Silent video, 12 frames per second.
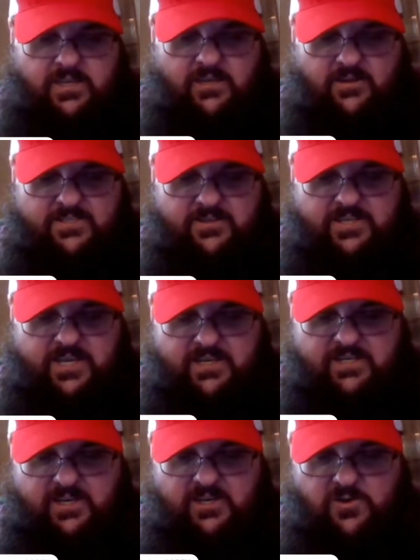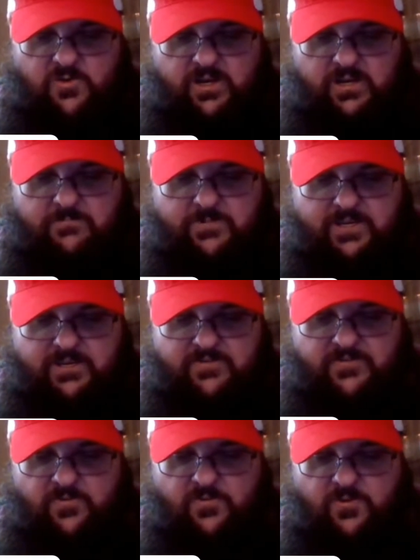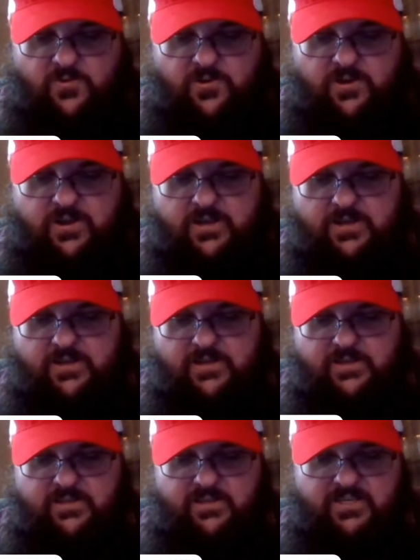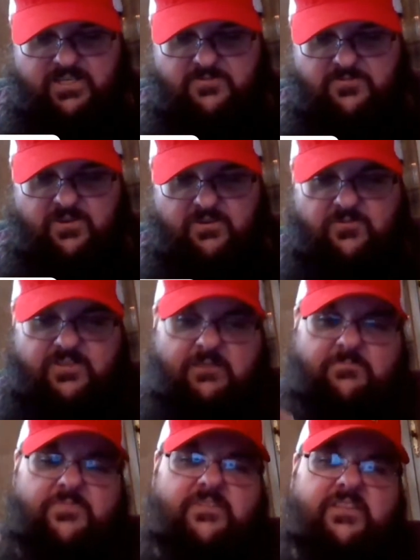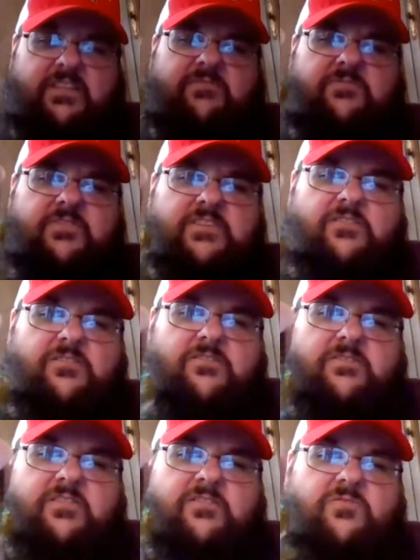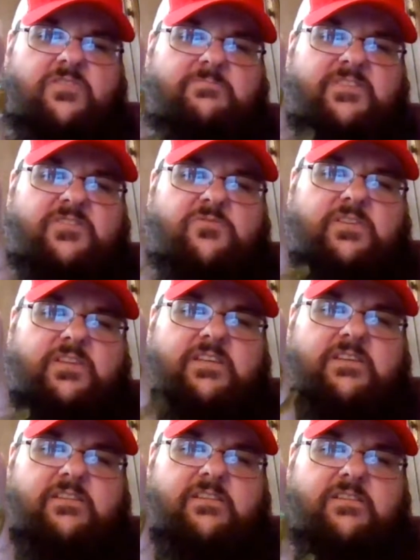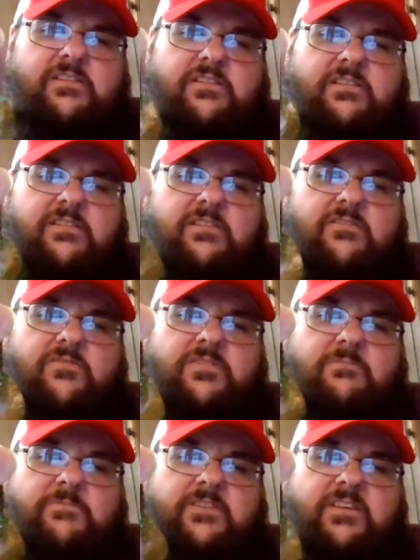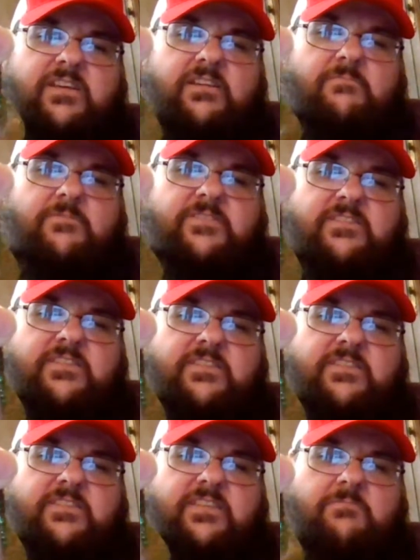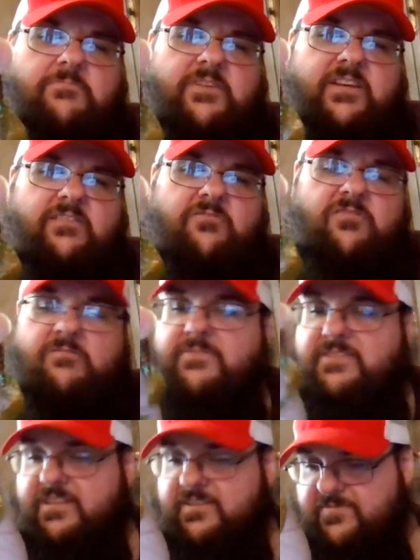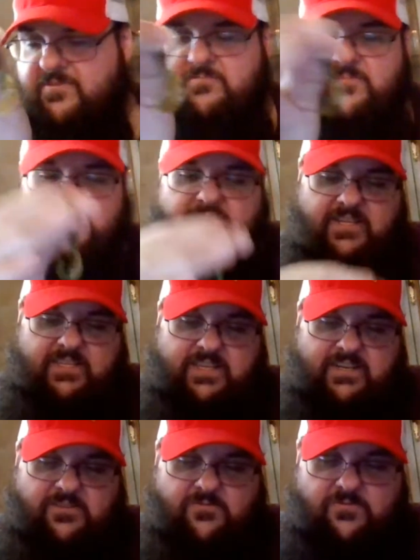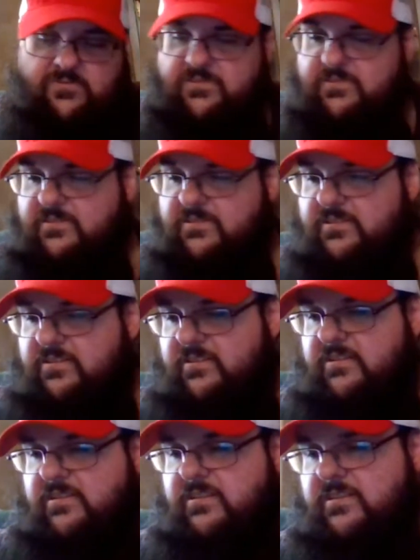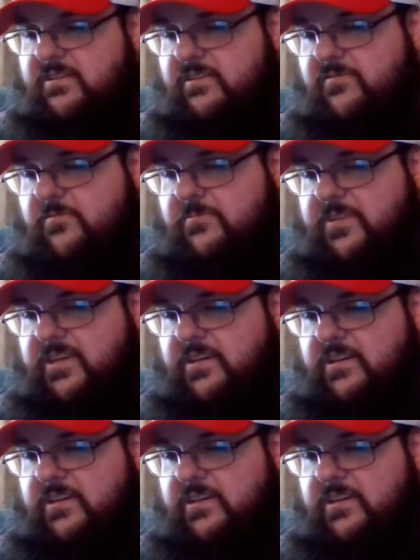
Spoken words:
They also tend to go quite a bit for this one, which I believe was called Christmas Tree or something. It almost looks like a money color. It almost looks very much like that other one from the